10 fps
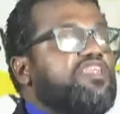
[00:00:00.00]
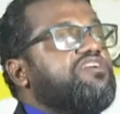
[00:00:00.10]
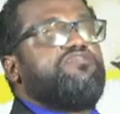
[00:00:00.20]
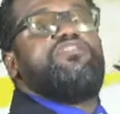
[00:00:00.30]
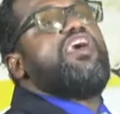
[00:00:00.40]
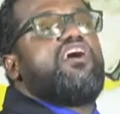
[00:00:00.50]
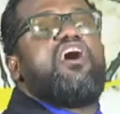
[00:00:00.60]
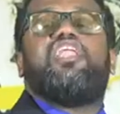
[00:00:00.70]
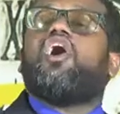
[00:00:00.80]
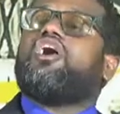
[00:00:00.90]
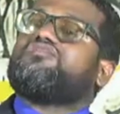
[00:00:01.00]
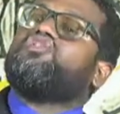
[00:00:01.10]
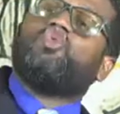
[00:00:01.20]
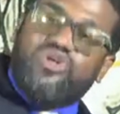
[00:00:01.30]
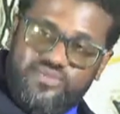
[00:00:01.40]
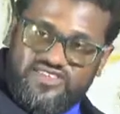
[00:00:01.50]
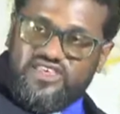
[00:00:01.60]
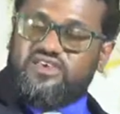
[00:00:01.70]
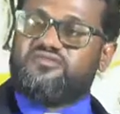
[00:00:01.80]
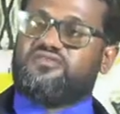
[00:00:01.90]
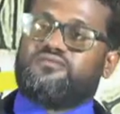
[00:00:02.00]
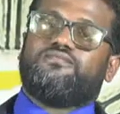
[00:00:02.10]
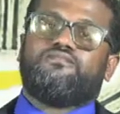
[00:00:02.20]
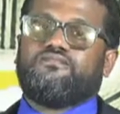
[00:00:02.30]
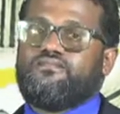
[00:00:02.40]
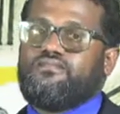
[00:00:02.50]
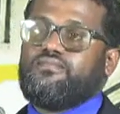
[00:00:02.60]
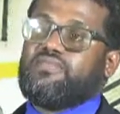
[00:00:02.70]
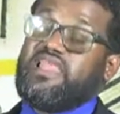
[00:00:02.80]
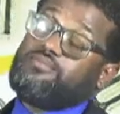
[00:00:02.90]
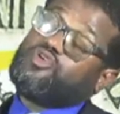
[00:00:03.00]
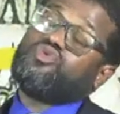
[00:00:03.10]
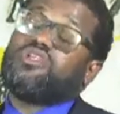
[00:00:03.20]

if they are lost, you will be saved. Let me do that